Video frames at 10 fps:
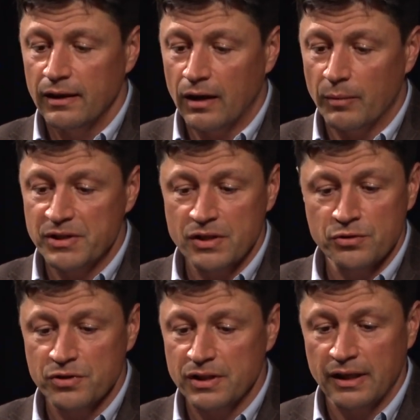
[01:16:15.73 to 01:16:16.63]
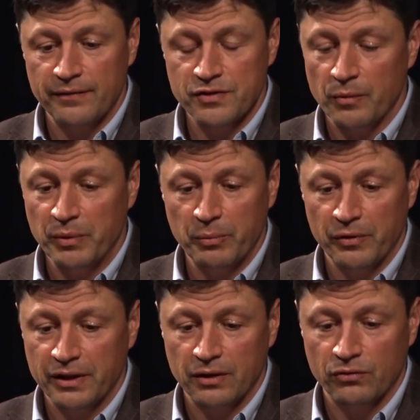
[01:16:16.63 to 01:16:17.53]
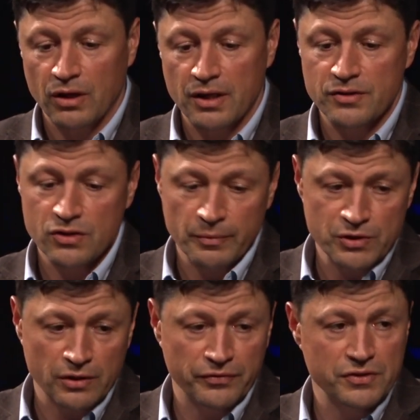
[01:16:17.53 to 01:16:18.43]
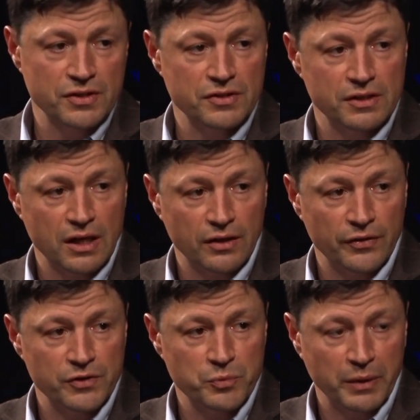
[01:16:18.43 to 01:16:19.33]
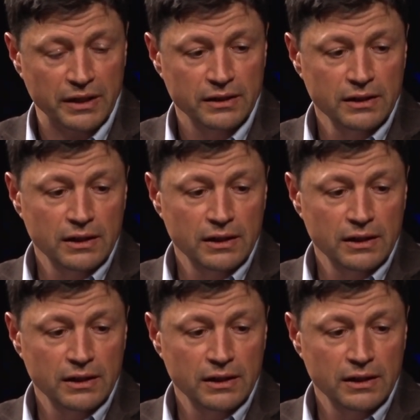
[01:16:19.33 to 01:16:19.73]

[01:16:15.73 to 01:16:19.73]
It's interesting, I have some people that can run on some surfaces and not others, but